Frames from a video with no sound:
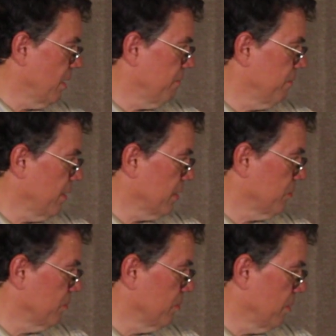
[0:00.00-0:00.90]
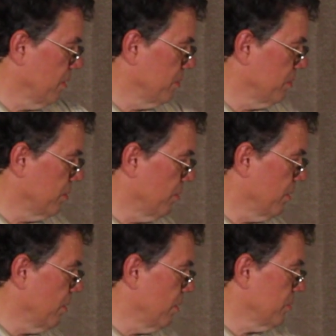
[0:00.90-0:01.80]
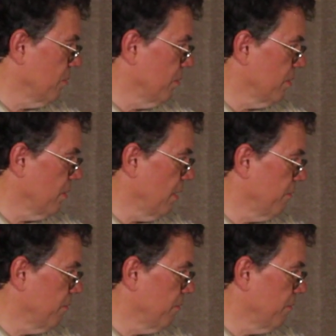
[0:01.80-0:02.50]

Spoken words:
f of x is 0, then also f